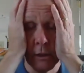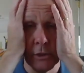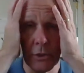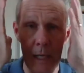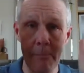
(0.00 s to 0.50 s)

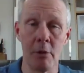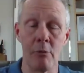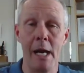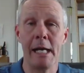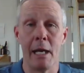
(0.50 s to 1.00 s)
stop the
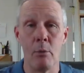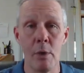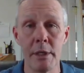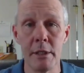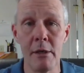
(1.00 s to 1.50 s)
ride, I
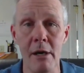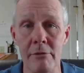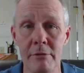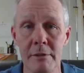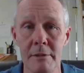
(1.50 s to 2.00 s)
want to get off,
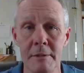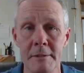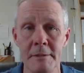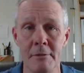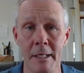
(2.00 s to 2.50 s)

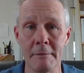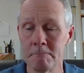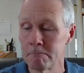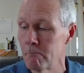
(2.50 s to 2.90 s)
right?